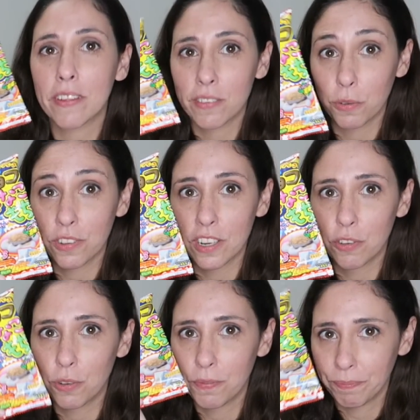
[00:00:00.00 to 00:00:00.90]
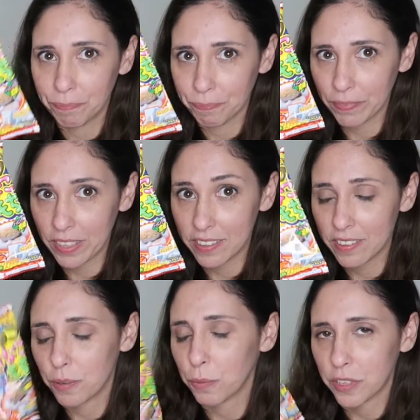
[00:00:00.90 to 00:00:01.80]
so stay tuned.
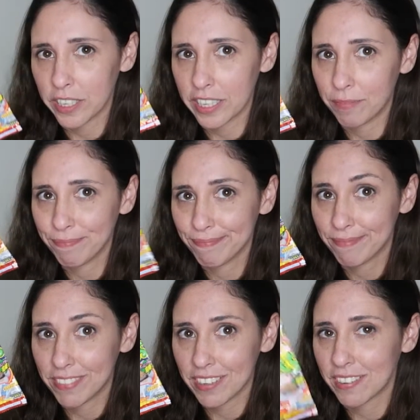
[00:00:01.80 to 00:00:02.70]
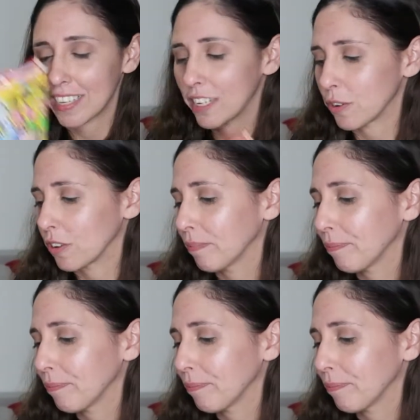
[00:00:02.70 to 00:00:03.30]
This we're gonna test later on.